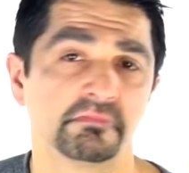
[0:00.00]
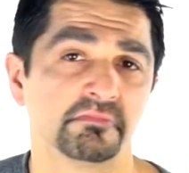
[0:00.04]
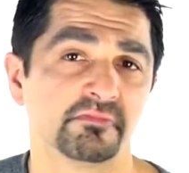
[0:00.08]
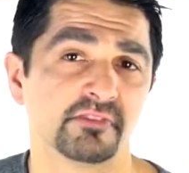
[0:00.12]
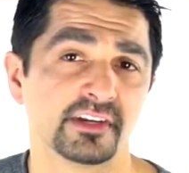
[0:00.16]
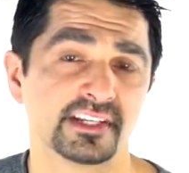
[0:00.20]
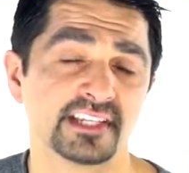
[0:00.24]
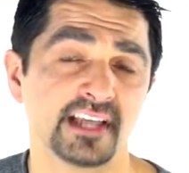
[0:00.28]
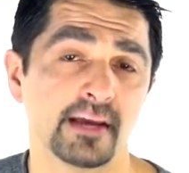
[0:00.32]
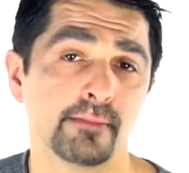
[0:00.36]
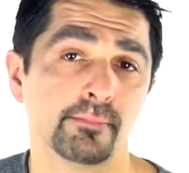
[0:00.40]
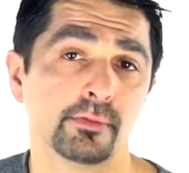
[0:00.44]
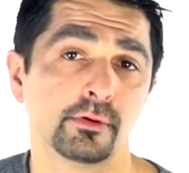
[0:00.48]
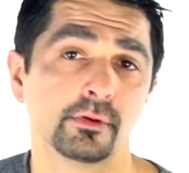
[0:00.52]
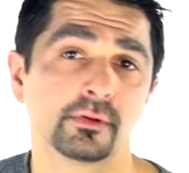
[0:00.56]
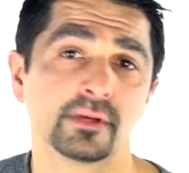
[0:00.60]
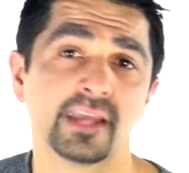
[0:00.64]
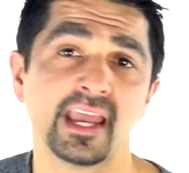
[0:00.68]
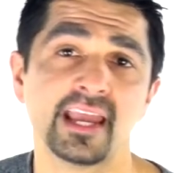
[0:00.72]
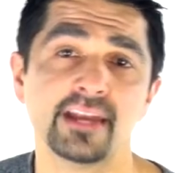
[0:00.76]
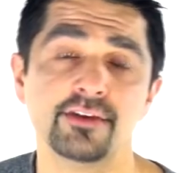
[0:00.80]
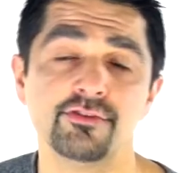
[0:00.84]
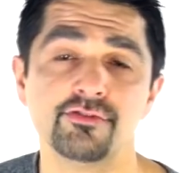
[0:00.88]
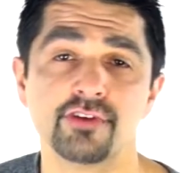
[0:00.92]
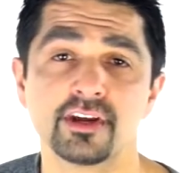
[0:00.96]
for example,
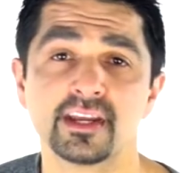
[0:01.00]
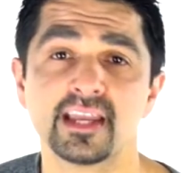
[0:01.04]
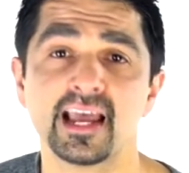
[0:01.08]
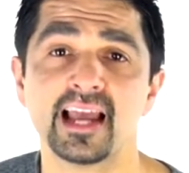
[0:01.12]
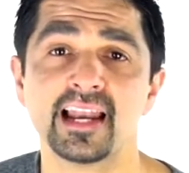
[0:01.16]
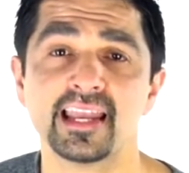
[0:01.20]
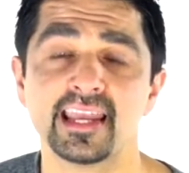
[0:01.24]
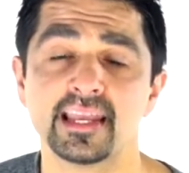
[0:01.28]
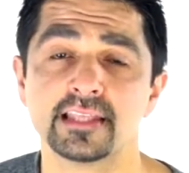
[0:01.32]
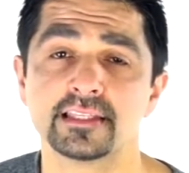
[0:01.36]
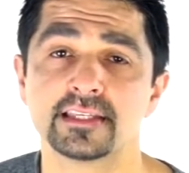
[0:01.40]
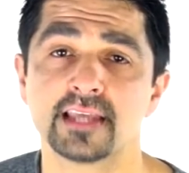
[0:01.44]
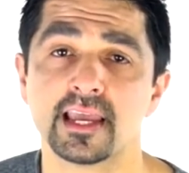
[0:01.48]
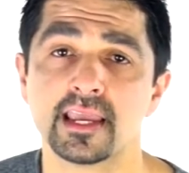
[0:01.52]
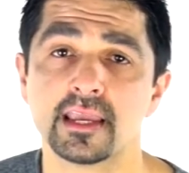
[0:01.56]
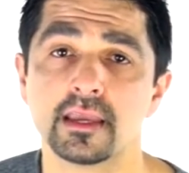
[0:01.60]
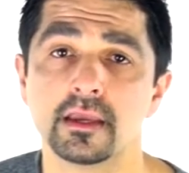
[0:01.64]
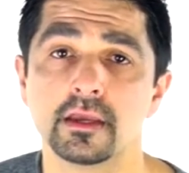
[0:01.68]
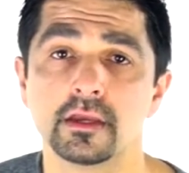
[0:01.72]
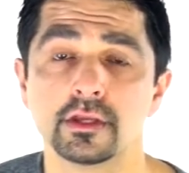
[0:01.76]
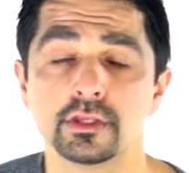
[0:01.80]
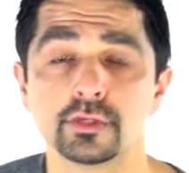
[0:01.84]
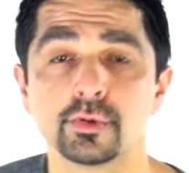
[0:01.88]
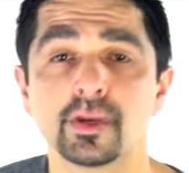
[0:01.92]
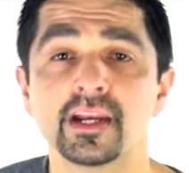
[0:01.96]
Kendra Caliente,
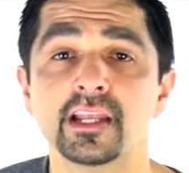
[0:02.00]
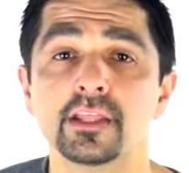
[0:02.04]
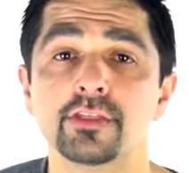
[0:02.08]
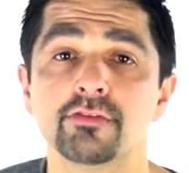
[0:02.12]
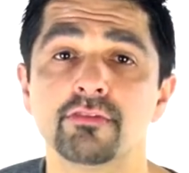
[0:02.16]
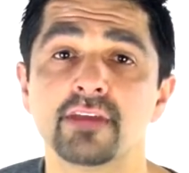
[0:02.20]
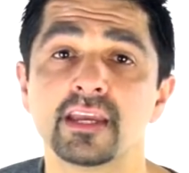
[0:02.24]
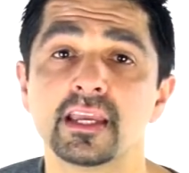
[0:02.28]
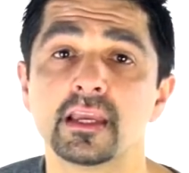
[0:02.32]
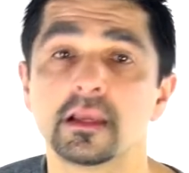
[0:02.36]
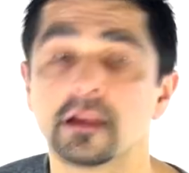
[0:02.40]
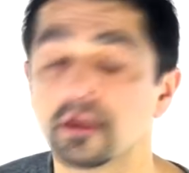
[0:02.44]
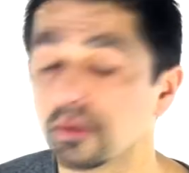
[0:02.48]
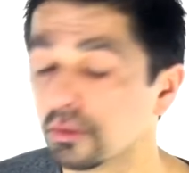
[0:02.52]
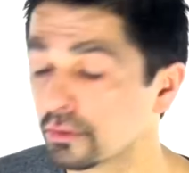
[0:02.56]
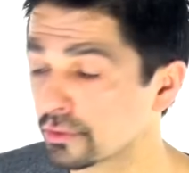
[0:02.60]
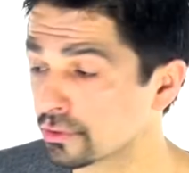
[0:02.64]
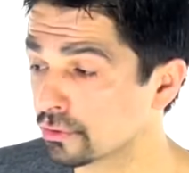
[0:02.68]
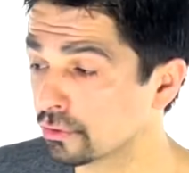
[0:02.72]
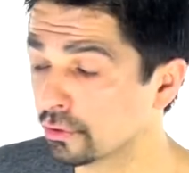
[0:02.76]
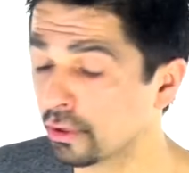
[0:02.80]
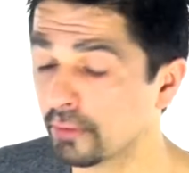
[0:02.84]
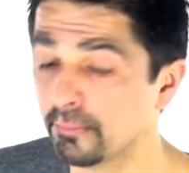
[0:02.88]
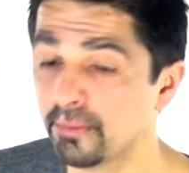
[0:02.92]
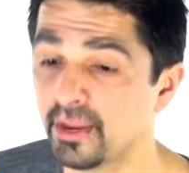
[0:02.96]
23, looks
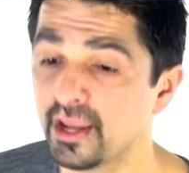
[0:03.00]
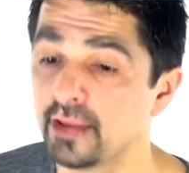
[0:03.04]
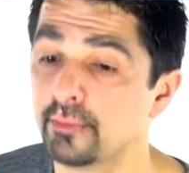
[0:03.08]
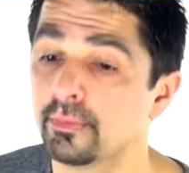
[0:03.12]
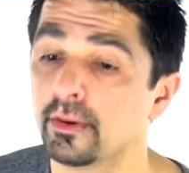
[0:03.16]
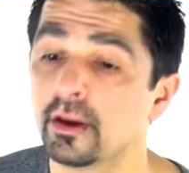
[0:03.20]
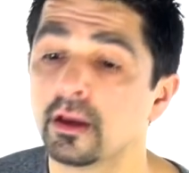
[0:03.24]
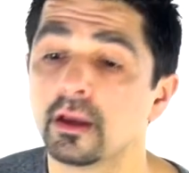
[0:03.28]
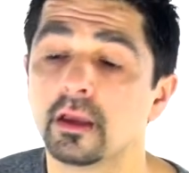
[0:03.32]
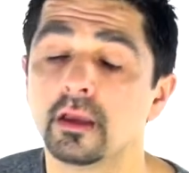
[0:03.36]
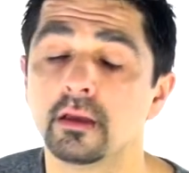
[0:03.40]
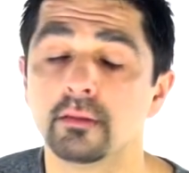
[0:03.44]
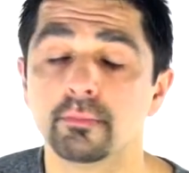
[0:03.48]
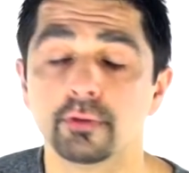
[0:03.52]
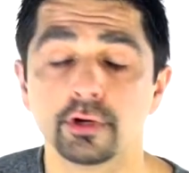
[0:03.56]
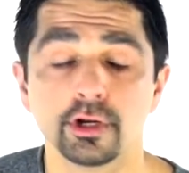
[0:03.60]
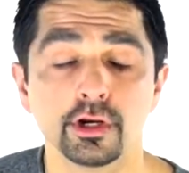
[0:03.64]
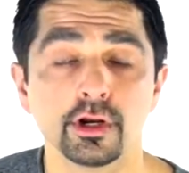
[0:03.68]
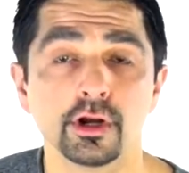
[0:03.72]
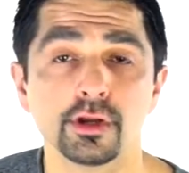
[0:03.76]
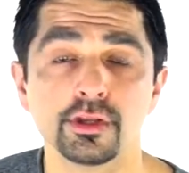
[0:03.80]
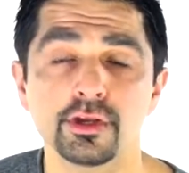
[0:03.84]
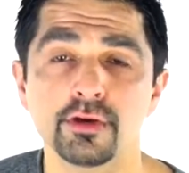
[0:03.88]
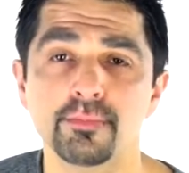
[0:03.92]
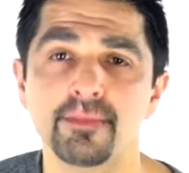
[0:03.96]
good on paper, put
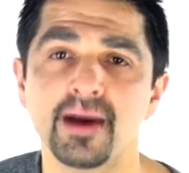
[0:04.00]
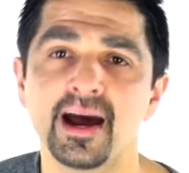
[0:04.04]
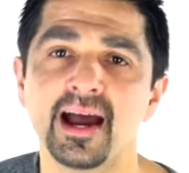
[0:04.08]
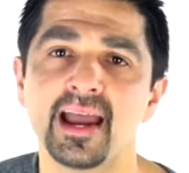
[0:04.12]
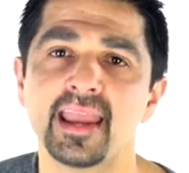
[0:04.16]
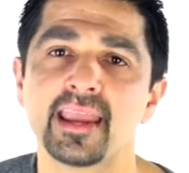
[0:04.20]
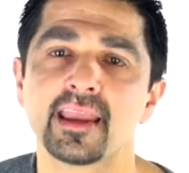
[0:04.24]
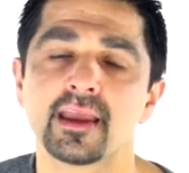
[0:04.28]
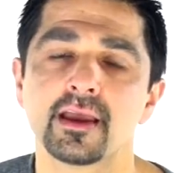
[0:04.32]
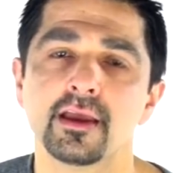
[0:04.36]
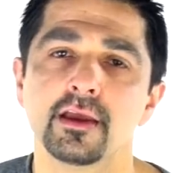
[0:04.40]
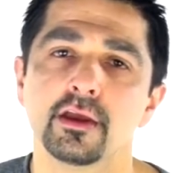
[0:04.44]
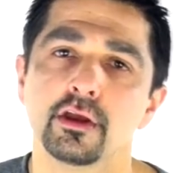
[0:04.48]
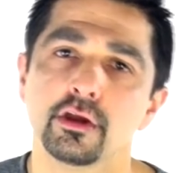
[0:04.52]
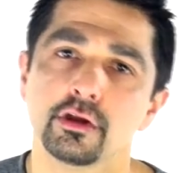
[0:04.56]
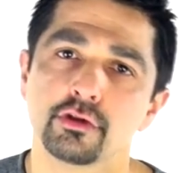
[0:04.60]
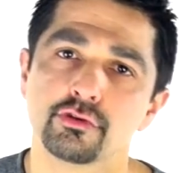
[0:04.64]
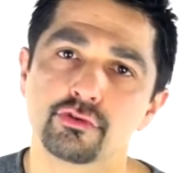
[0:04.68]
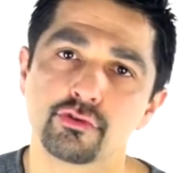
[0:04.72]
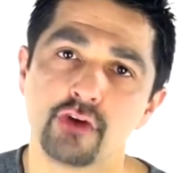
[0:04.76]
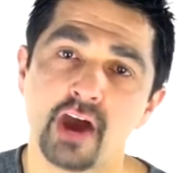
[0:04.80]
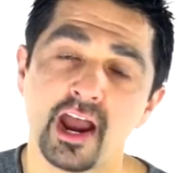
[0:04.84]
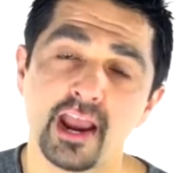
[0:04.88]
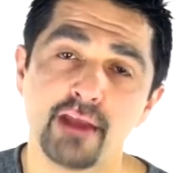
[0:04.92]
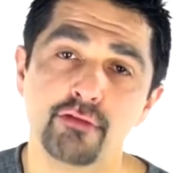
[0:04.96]
it on your bike and
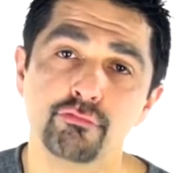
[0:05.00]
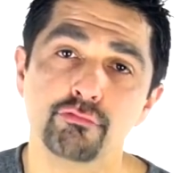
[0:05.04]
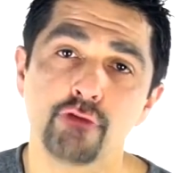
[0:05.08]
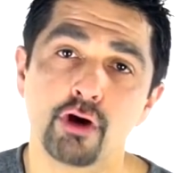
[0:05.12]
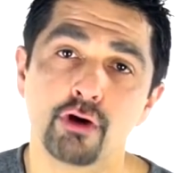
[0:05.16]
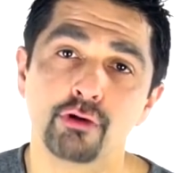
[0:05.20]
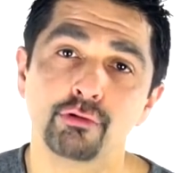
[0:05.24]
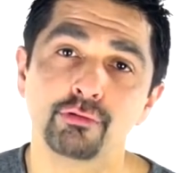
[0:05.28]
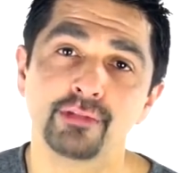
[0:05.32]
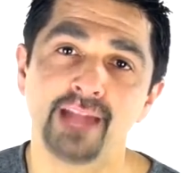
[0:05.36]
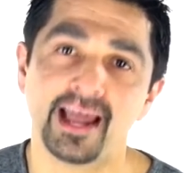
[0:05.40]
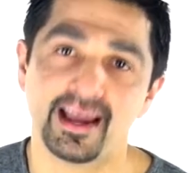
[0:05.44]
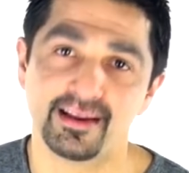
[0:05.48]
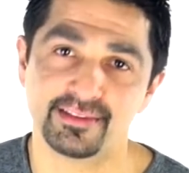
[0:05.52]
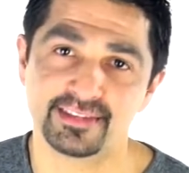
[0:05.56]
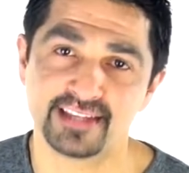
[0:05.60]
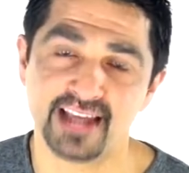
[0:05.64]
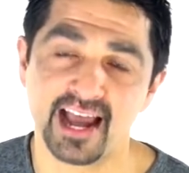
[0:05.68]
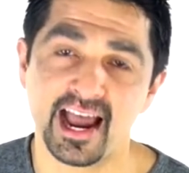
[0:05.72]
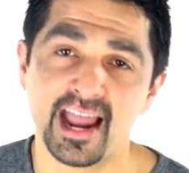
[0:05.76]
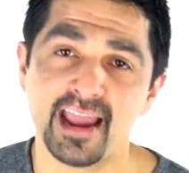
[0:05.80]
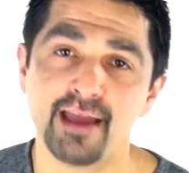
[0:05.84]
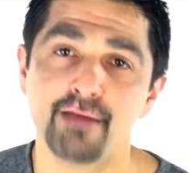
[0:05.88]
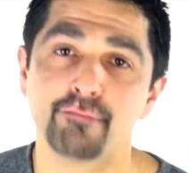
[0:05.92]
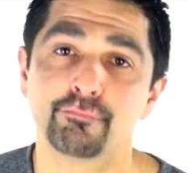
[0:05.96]
try and roll that
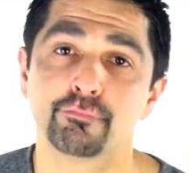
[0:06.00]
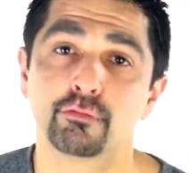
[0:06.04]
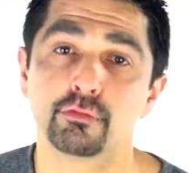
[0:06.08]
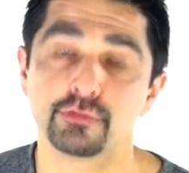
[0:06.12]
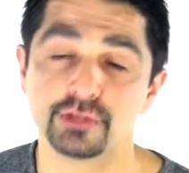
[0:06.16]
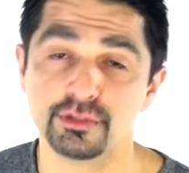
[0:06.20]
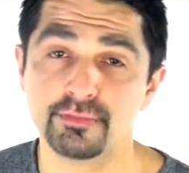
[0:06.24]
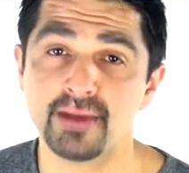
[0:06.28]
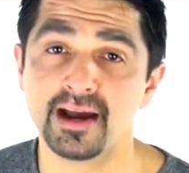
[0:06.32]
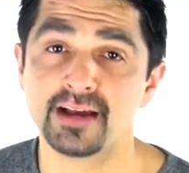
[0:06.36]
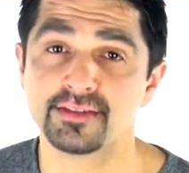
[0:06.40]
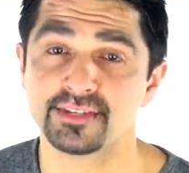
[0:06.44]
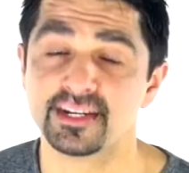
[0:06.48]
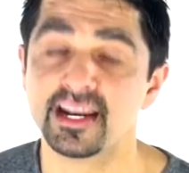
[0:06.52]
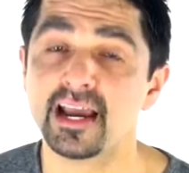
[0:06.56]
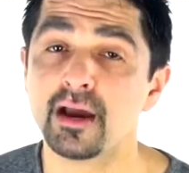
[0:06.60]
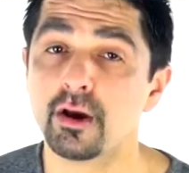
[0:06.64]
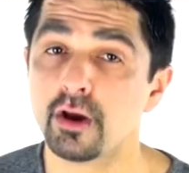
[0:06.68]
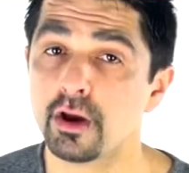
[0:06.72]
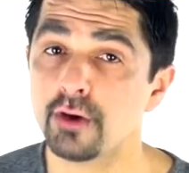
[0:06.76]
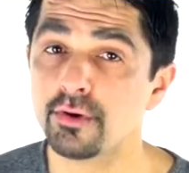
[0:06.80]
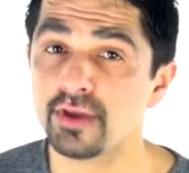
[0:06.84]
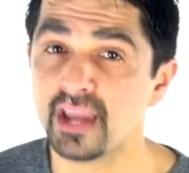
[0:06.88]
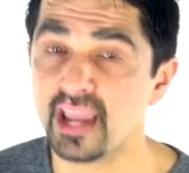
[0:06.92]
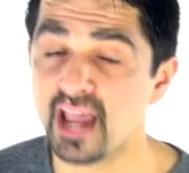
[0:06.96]
tyre at 40 miles an
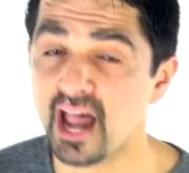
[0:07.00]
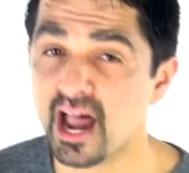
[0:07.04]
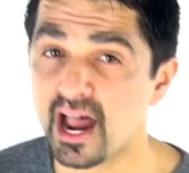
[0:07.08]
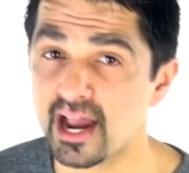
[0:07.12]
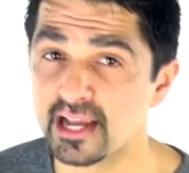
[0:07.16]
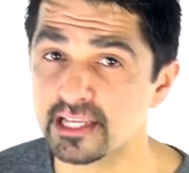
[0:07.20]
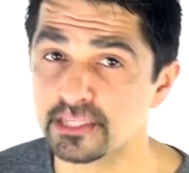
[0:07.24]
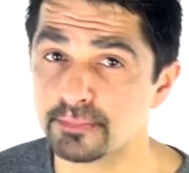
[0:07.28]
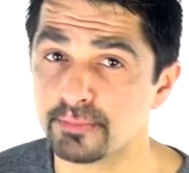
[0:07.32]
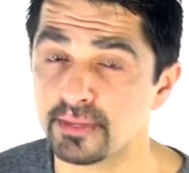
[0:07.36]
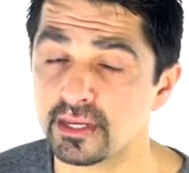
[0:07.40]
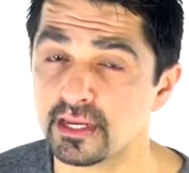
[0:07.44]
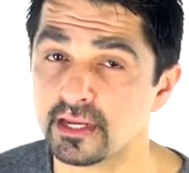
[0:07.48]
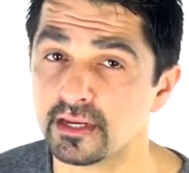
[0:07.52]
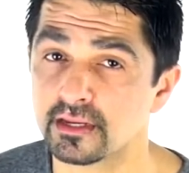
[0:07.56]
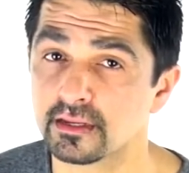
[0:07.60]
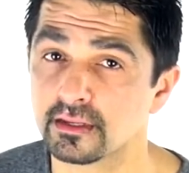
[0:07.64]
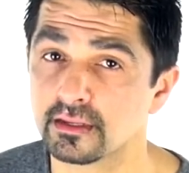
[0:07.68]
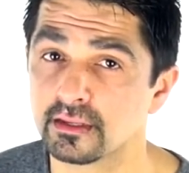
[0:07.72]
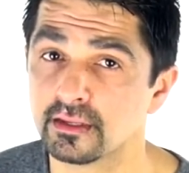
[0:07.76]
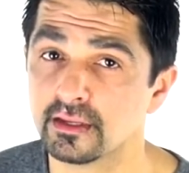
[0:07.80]
hour. Okay, a high speed.